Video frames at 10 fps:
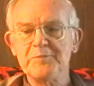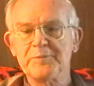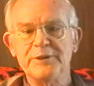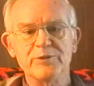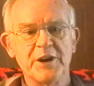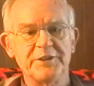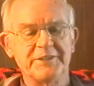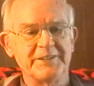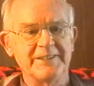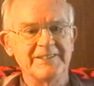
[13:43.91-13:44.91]
He, was, he was in
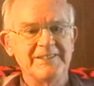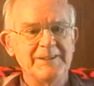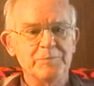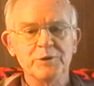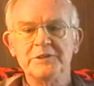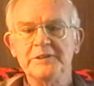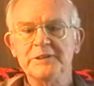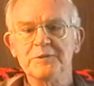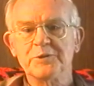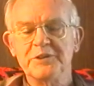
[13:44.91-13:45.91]
been grounded uh,
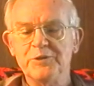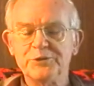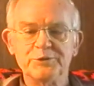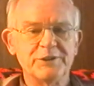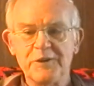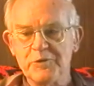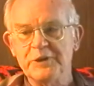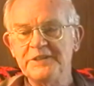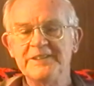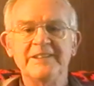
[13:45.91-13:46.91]
most of the year because he soon
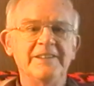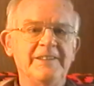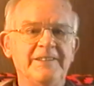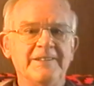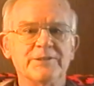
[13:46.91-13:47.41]
got off one